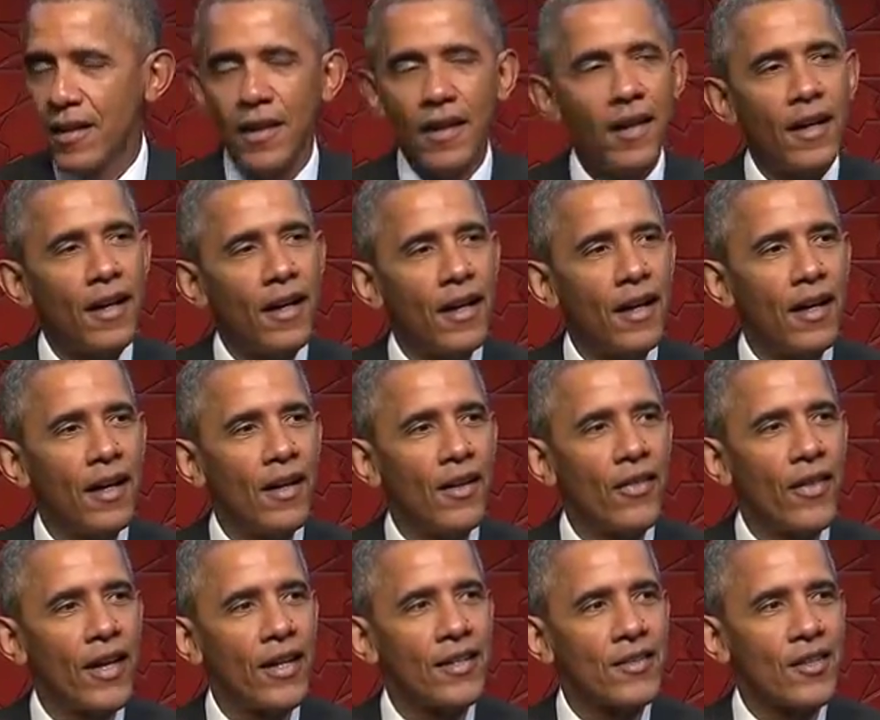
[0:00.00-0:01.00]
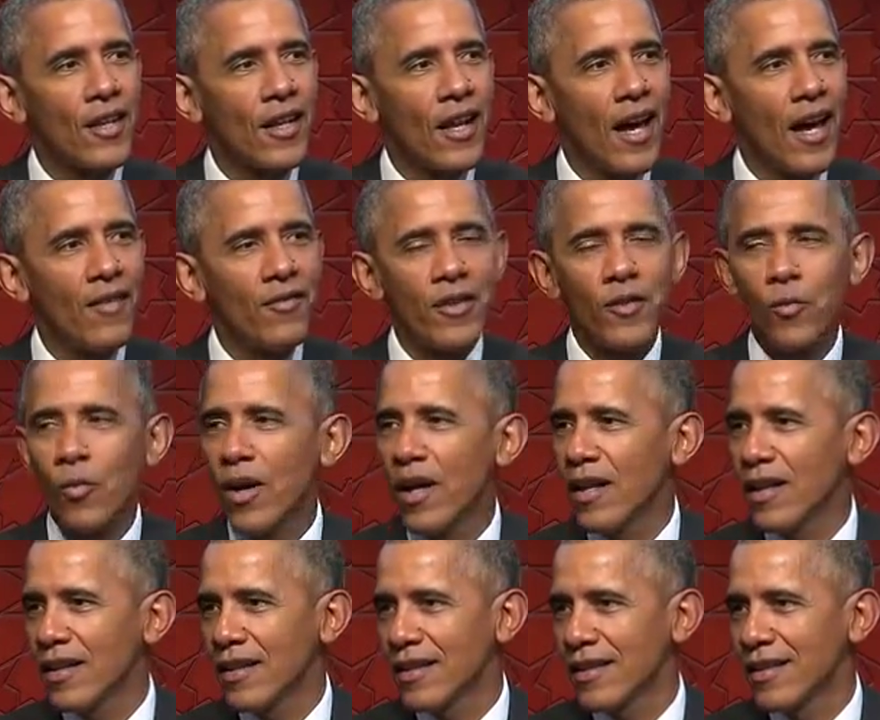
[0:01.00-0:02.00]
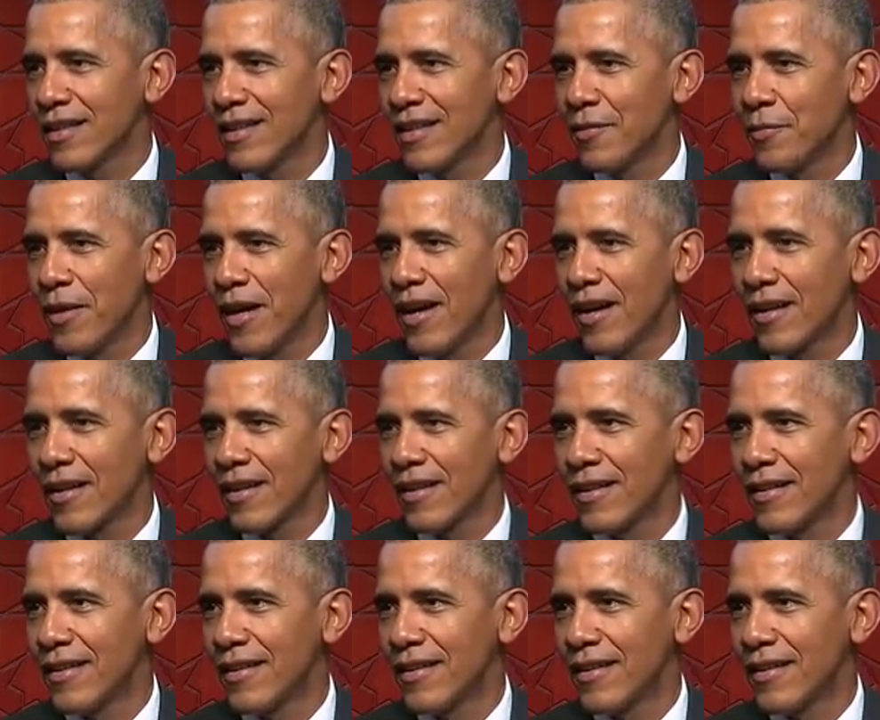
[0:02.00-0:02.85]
that is alive and well in America.